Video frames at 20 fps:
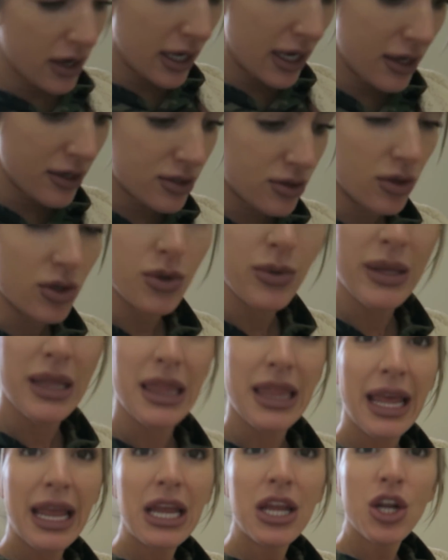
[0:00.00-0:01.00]
right now, so I'll do it
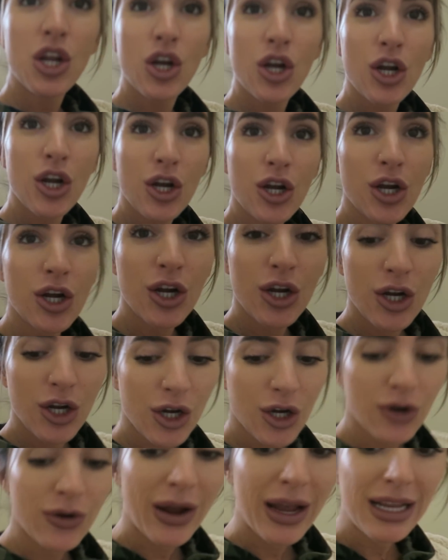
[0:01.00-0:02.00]
later,
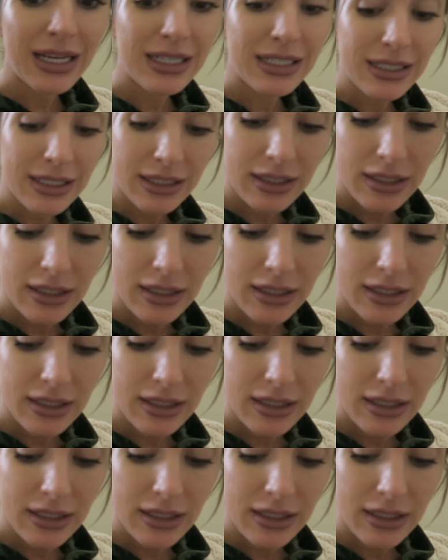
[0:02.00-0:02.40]
right?